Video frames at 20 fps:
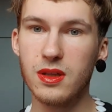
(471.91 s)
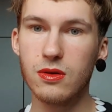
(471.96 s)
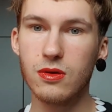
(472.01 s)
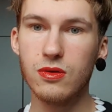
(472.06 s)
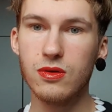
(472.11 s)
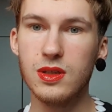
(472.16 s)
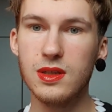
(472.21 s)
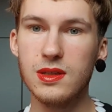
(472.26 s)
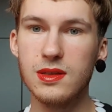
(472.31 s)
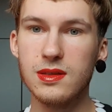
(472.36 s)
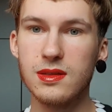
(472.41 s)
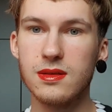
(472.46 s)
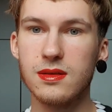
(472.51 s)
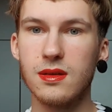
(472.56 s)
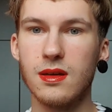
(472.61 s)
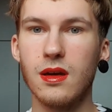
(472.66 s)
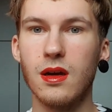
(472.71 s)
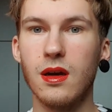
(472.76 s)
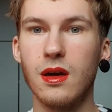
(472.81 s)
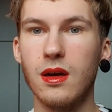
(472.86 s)
goodies
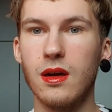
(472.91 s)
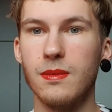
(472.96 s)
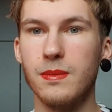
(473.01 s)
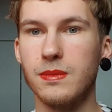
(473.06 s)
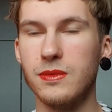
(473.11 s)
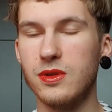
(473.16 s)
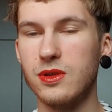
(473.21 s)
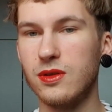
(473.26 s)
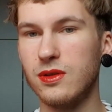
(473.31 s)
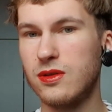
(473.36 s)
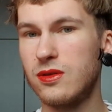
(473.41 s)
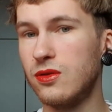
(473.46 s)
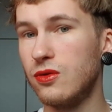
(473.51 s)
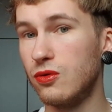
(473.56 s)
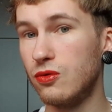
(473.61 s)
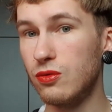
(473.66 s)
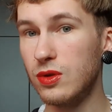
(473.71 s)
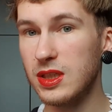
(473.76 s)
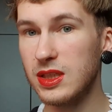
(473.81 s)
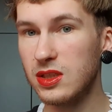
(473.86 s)
just to
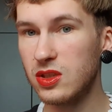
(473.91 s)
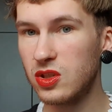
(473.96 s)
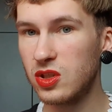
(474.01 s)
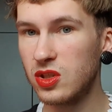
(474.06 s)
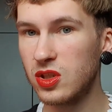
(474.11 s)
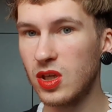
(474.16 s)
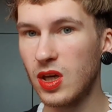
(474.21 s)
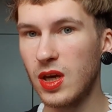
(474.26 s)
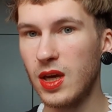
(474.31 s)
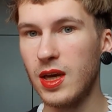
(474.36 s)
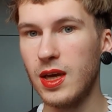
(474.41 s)
reach